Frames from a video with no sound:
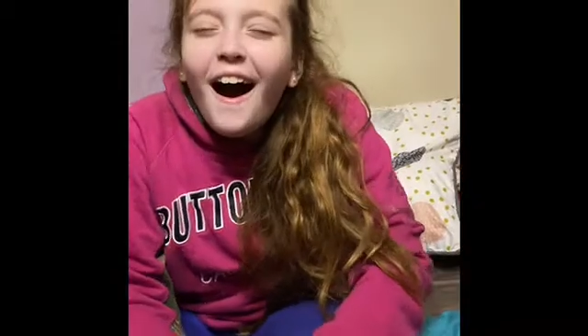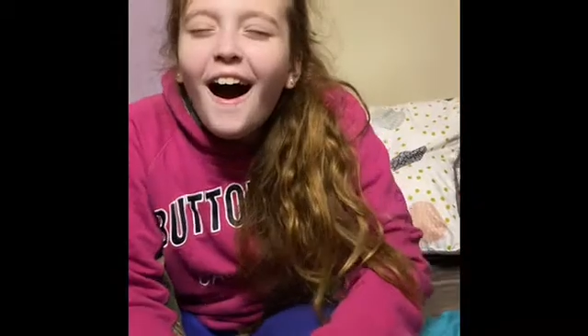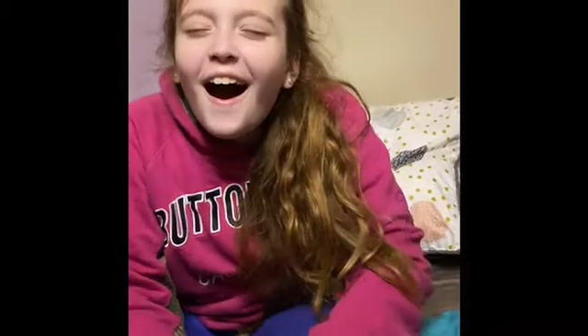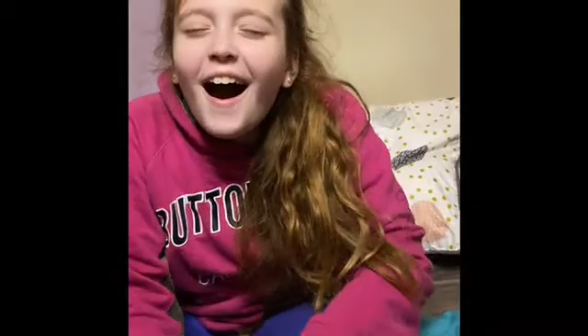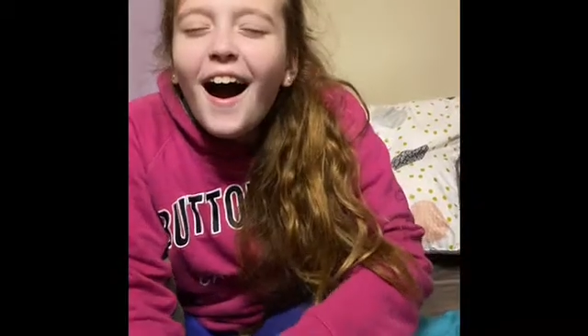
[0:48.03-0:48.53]

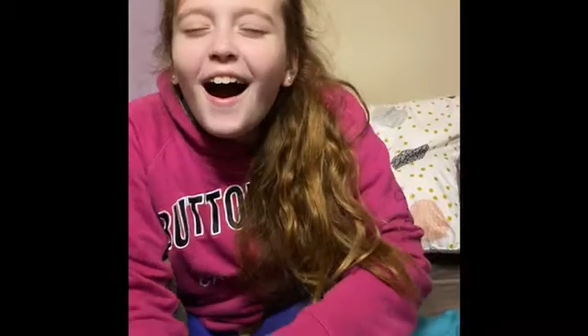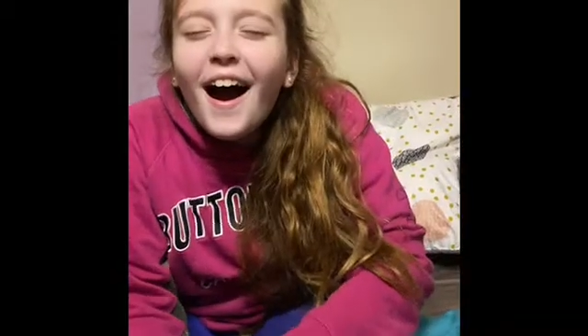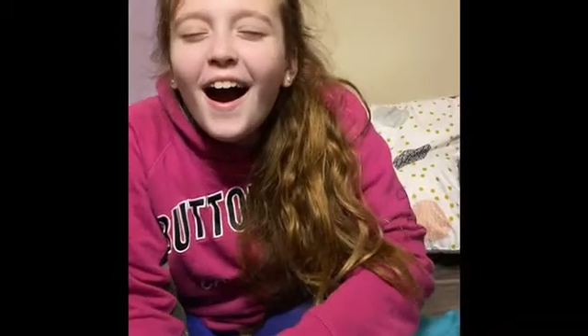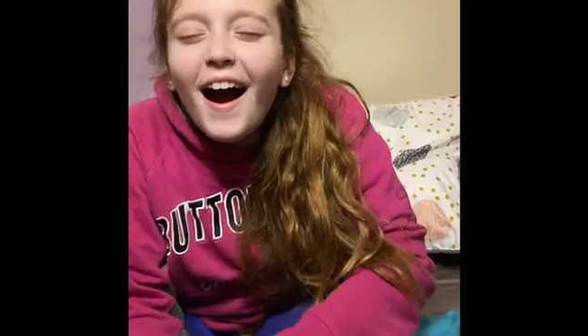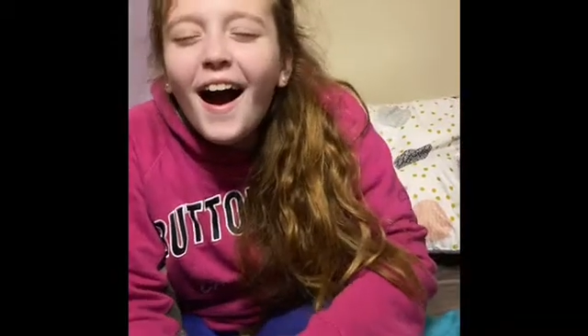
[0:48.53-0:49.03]
Dun dun
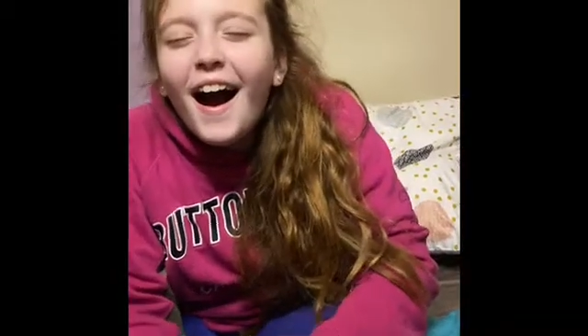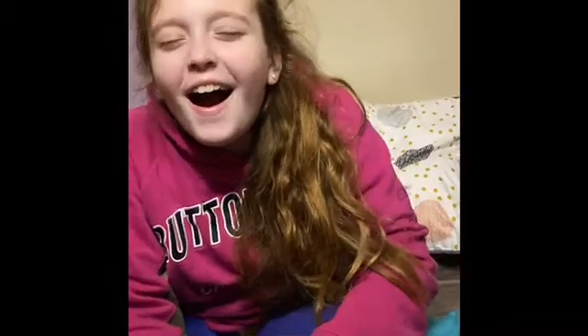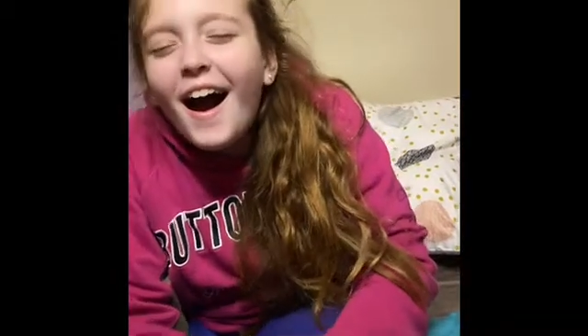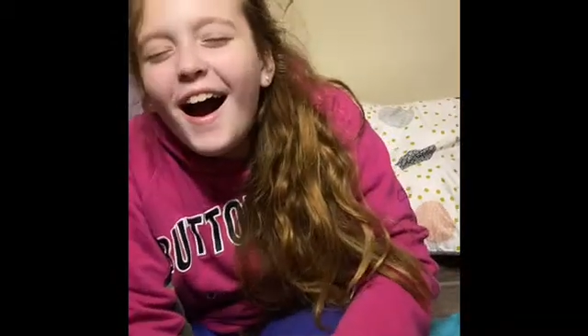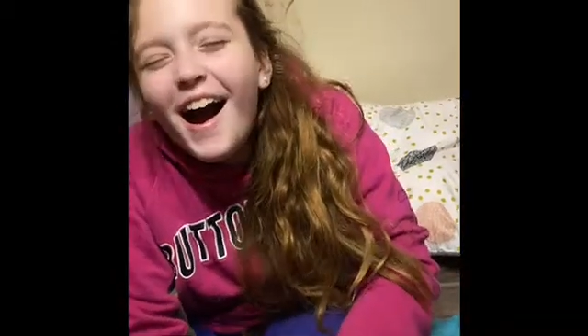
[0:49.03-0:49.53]

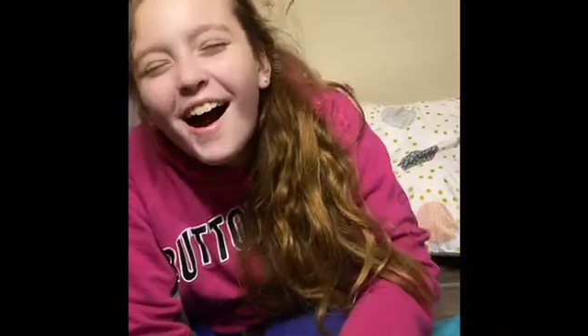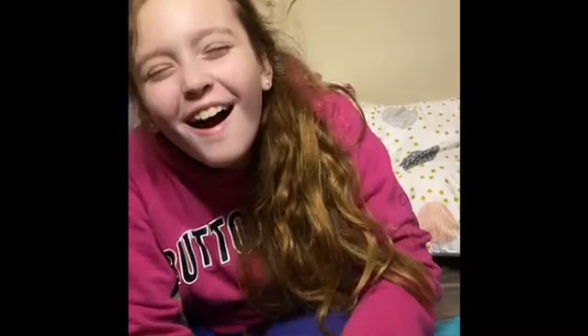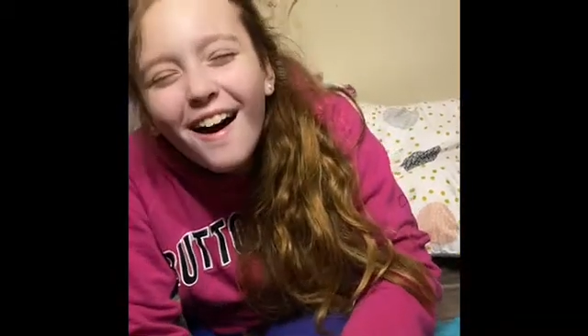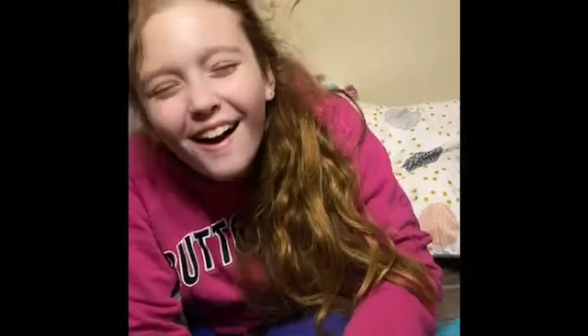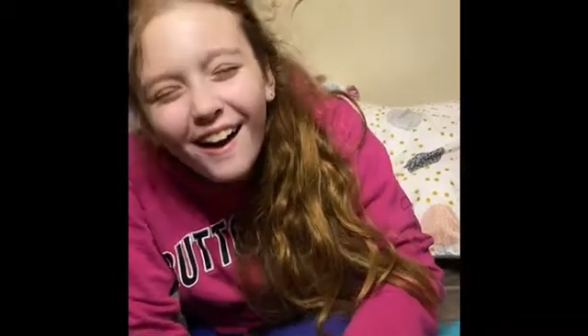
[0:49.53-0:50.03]

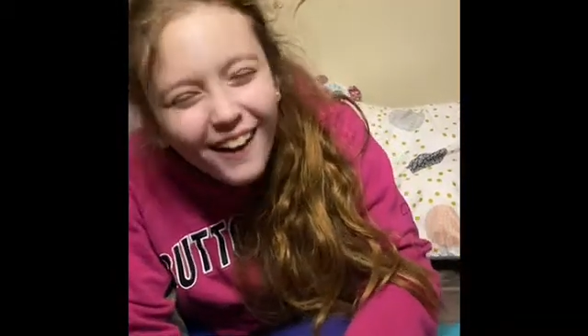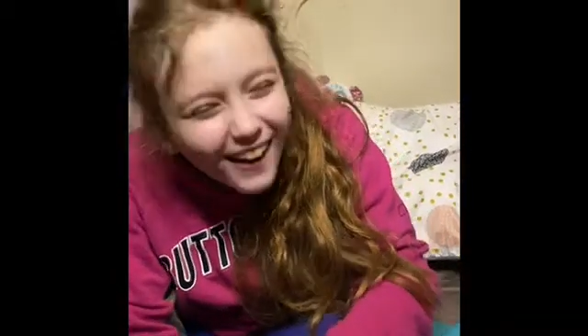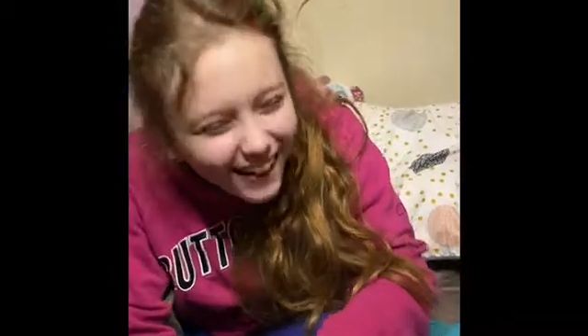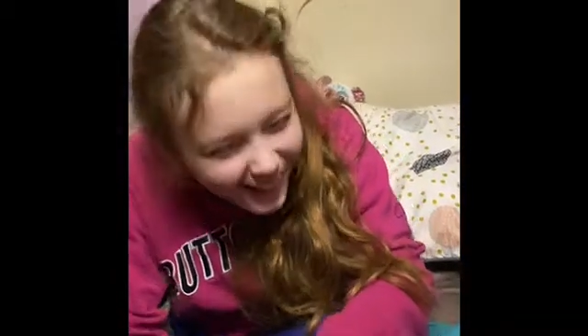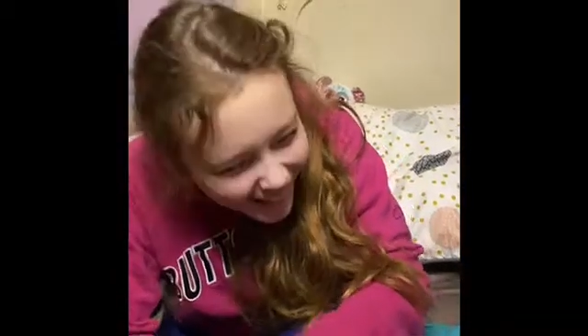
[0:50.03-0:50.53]

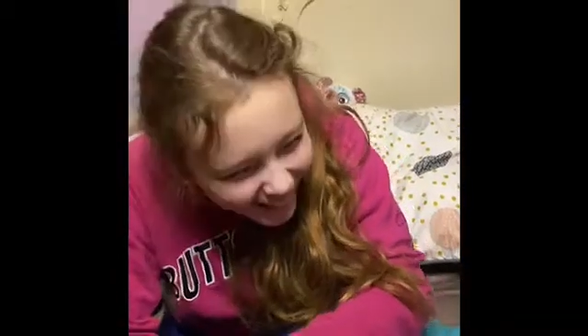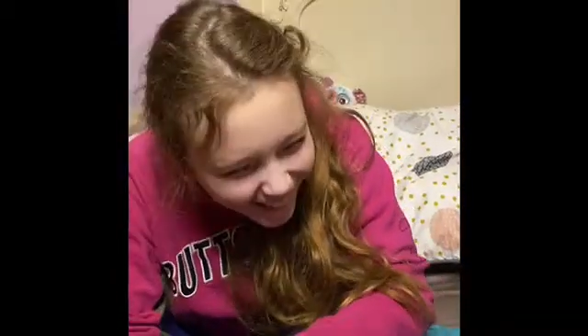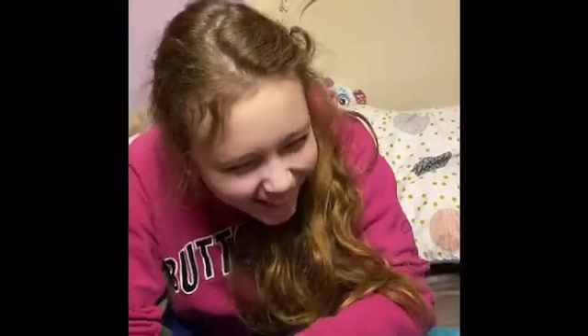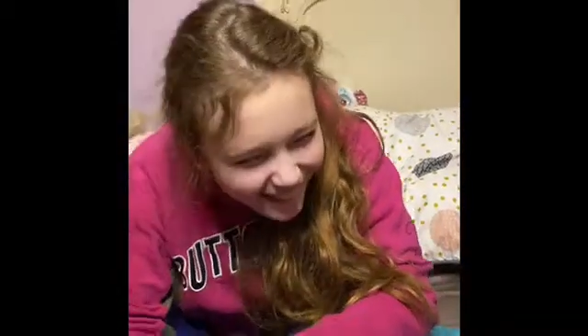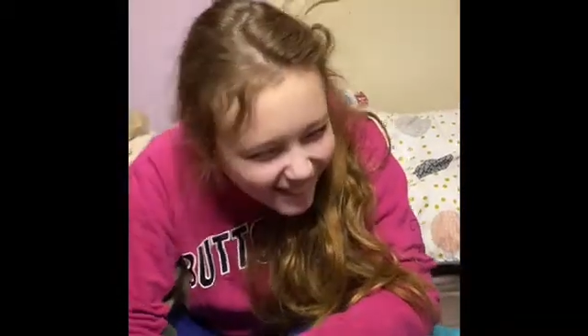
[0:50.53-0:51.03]
dun.
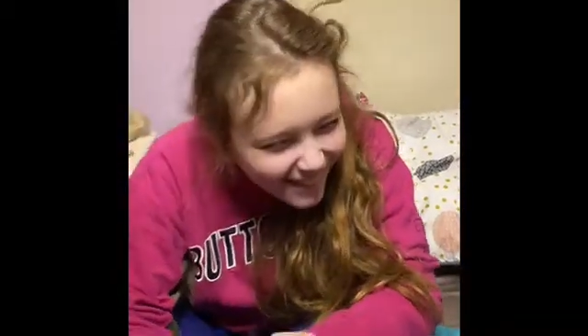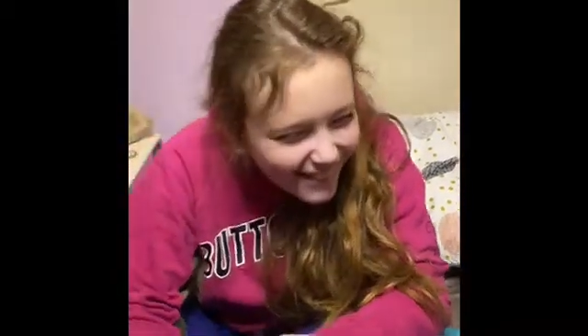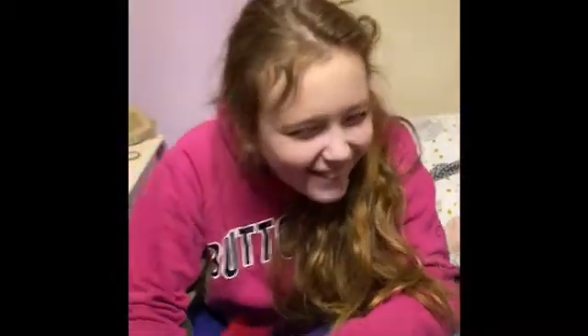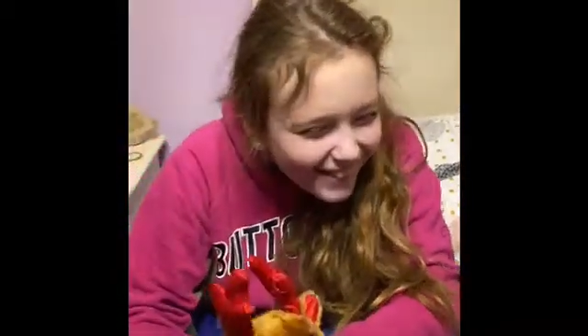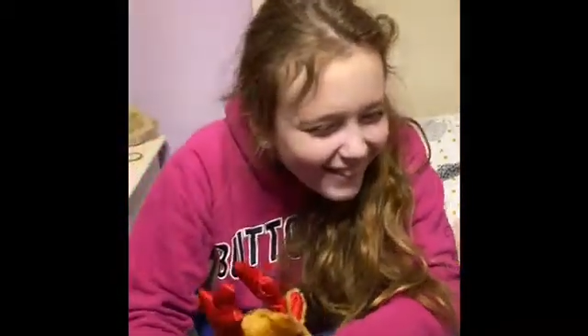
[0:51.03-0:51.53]
Try
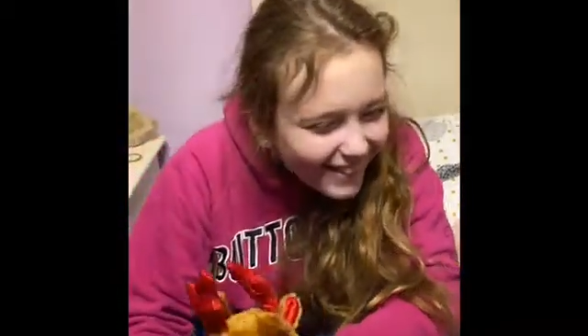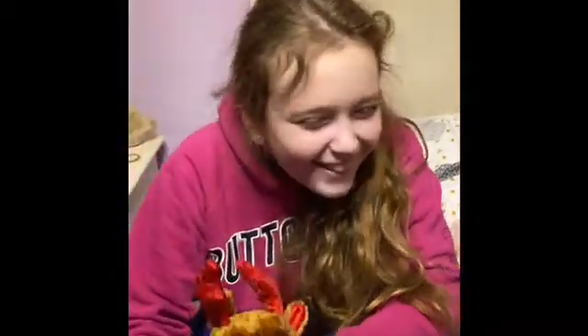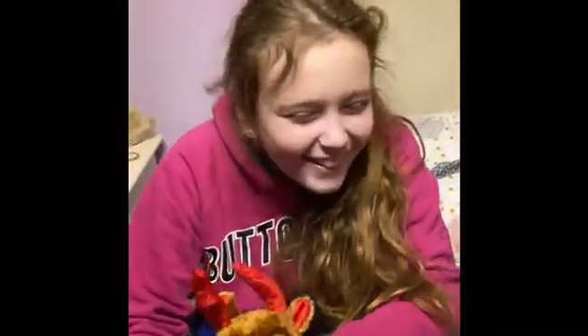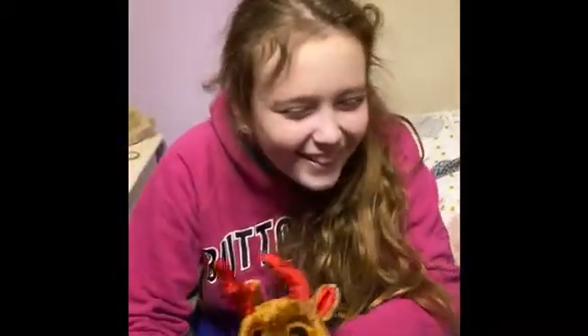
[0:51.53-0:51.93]
again.